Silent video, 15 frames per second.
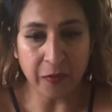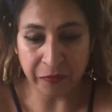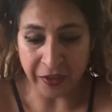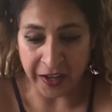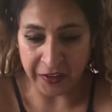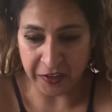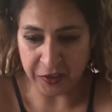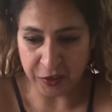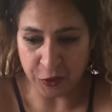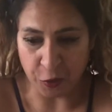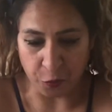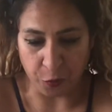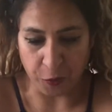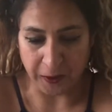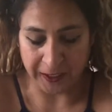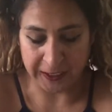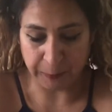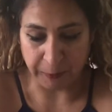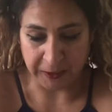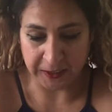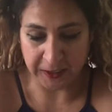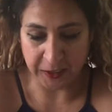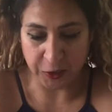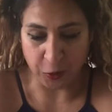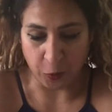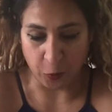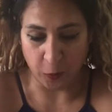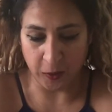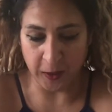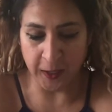That is not what I expected at
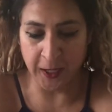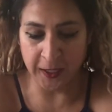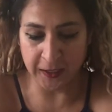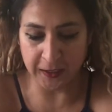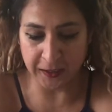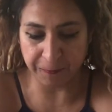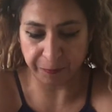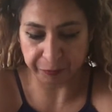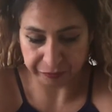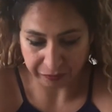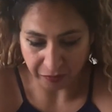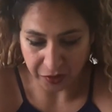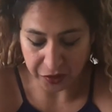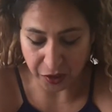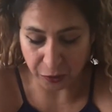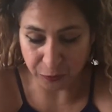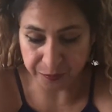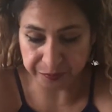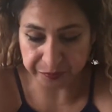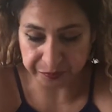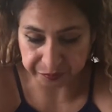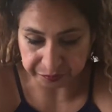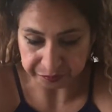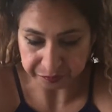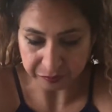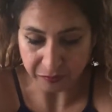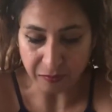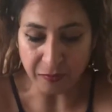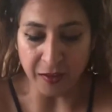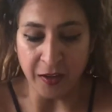all. So
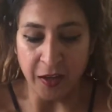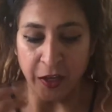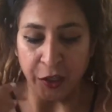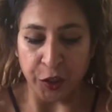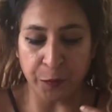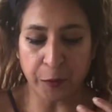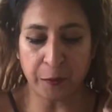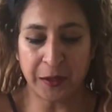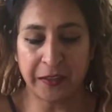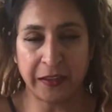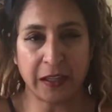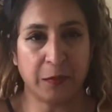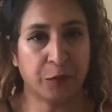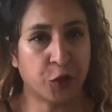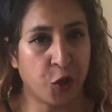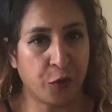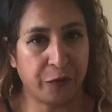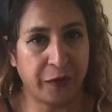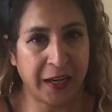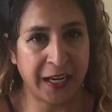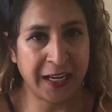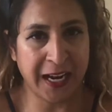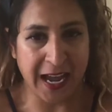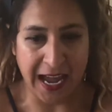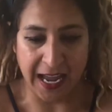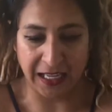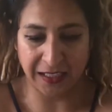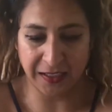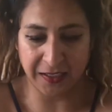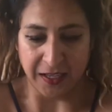you probably think I'm coughing
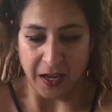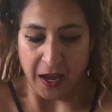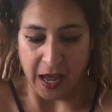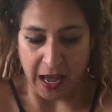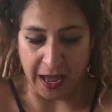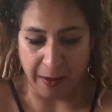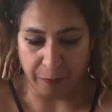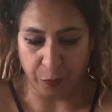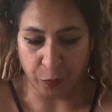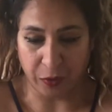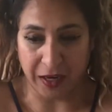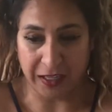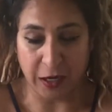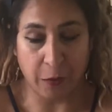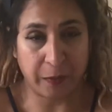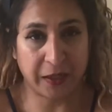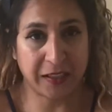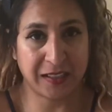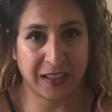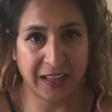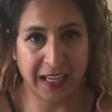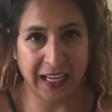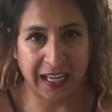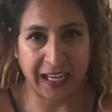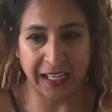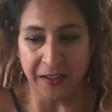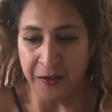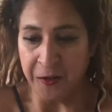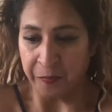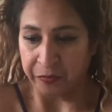and all that now because of the
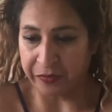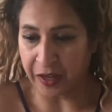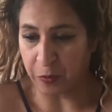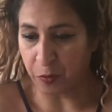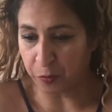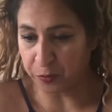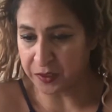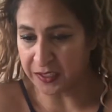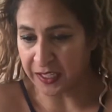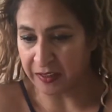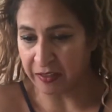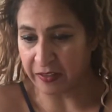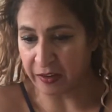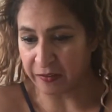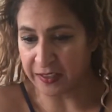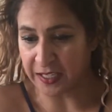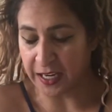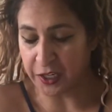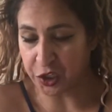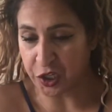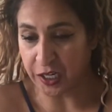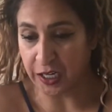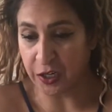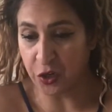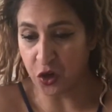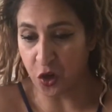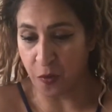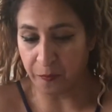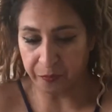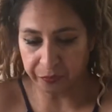heat. No, I would say that there is actually
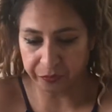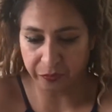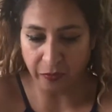not